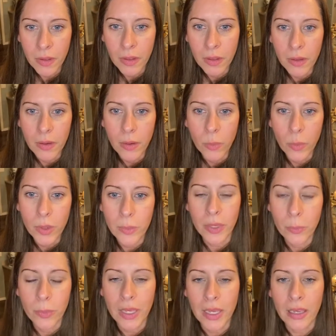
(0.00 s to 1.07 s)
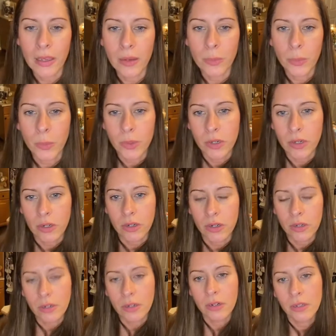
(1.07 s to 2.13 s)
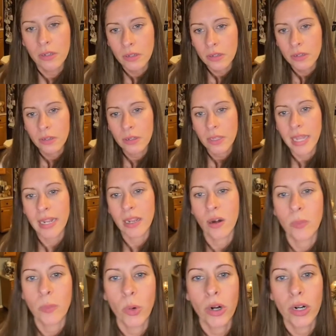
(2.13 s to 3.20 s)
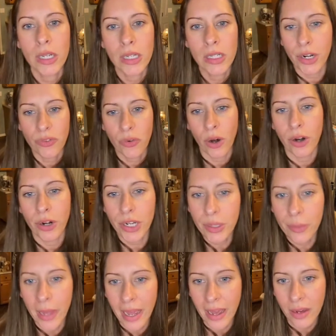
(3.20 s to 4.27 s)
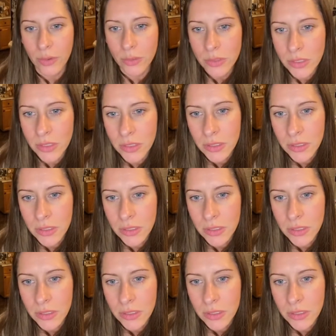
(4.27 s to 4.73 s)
when we were getting our mortgage for our new house,